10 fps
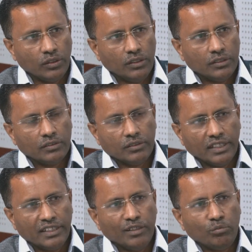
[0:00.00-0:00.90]
So then
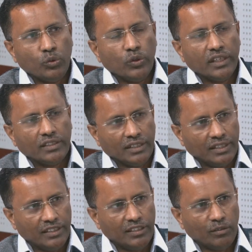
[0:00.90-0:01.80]
in Pune, then
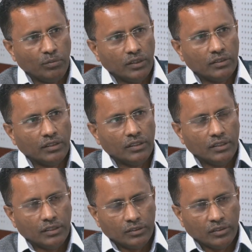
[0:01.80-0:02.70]
Hyderabad,
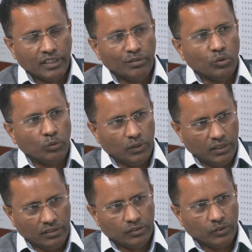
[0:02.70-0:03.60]
so then Bhopal.
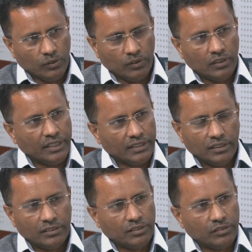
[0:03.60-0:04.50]
So like this,
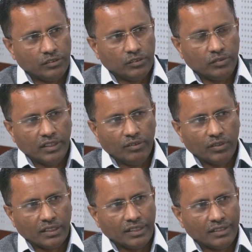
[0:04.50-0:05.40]
so we have
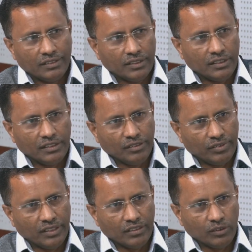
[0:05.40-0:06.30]
organized in
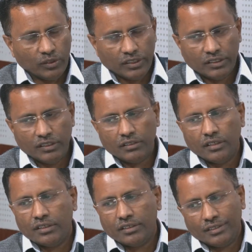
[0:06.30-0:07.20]
different locations,
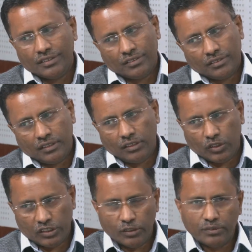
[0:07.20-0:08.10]
and these
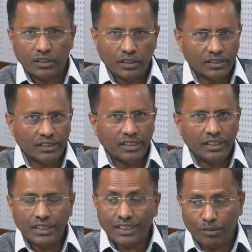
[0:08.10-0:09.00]
workshops are already
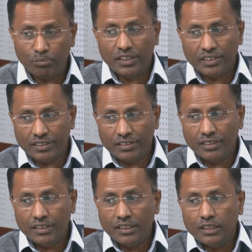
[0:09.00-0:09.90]
completed.
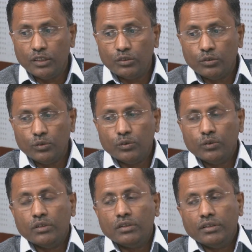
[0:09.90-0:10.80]
So
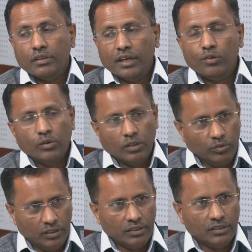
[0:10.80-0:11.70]
now
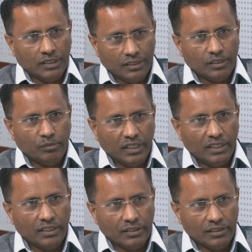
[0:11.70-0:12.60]
our that remaining
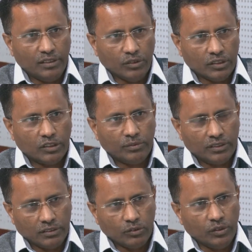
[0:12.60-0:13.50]
3 workshops
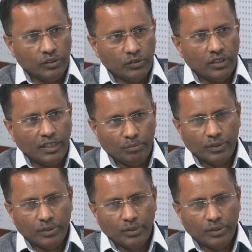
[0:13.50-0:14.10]
is going to happen,